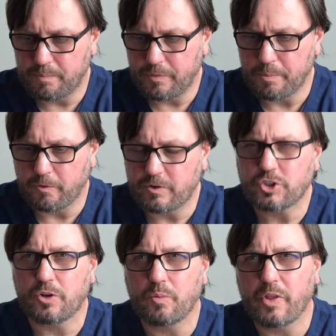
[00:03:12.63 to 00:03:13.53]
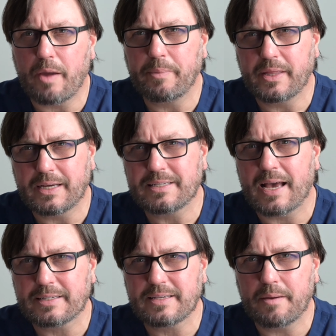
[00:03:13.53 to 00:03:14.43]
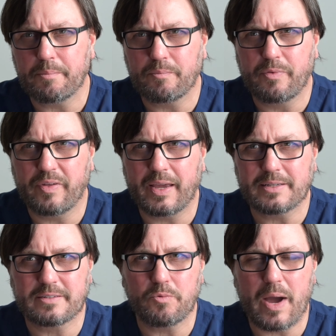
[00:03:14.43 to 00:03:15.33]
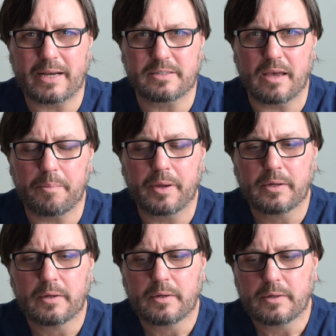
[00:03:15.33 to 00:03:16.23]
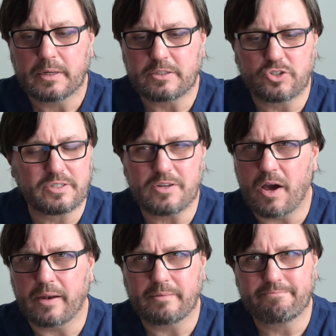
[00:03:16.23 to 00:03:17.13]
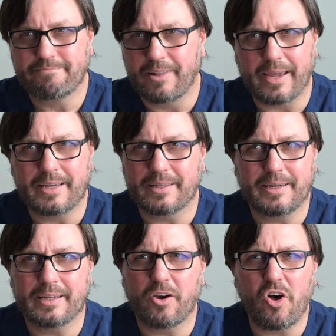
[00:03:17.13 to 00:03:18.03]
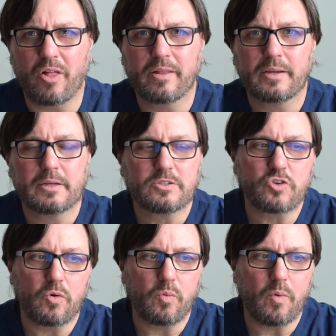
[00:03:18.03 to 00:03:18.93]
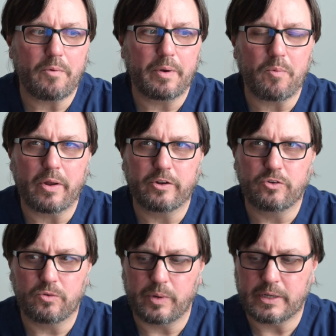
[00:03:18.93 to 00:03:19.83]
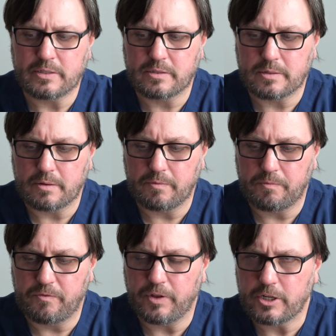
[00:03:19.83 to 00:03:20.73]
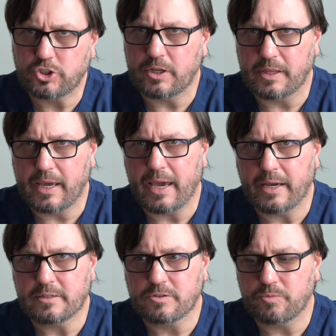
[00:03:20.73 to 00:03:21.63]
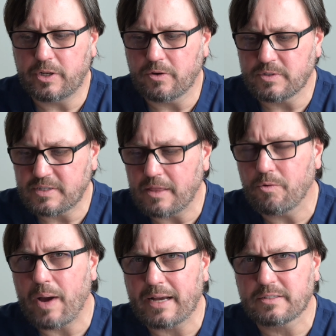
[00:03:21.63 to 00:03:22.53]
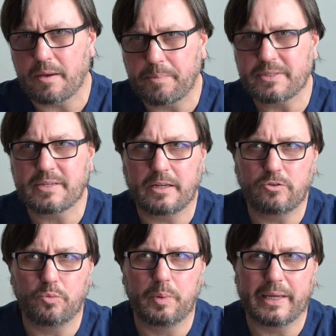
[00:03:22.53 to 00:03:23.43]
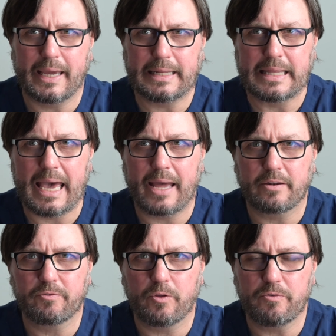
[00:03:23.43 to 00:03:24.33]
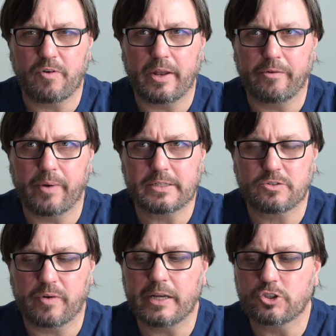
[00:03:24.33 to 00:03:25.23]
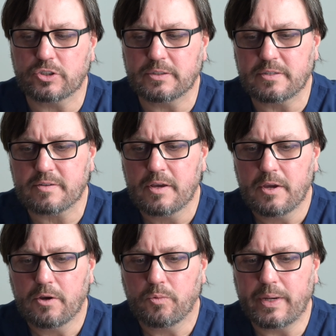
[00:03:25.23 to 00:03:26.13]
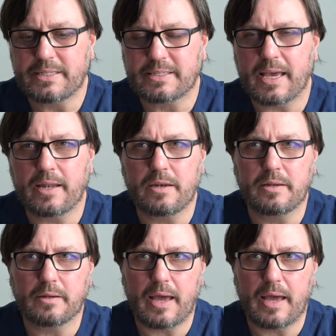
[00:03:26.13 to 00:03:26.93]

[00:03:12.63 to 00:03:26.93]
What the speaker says: the provisional will not be the exact same thing as the wax up. It's just not likely at all. So what we want to do is, finishing the case, we don't send the wax up and say duplicate that for the final restorations. We send